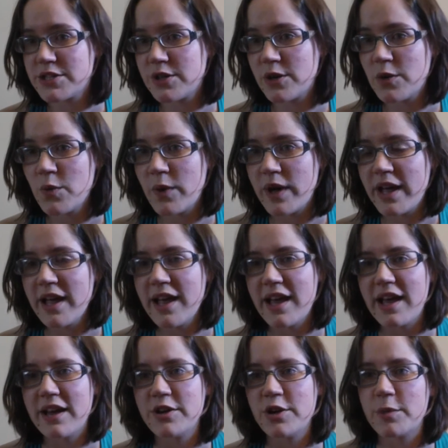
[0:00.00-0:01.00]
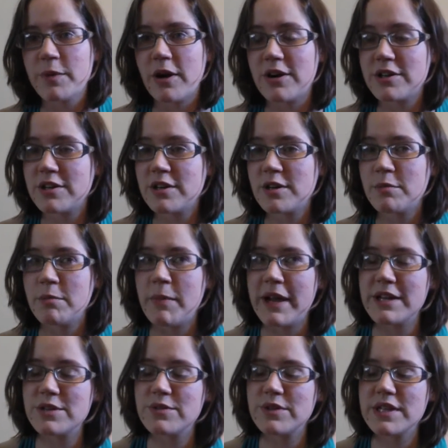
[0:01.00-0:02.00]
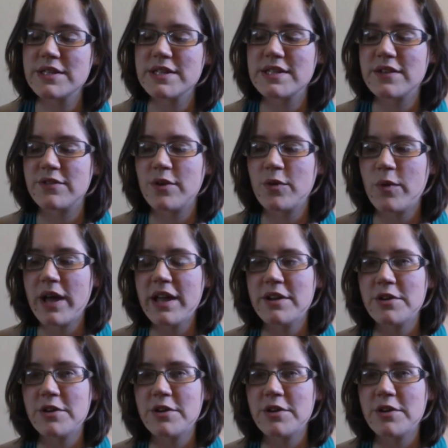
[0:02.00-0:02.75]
a certain way and your partner might do things a different way,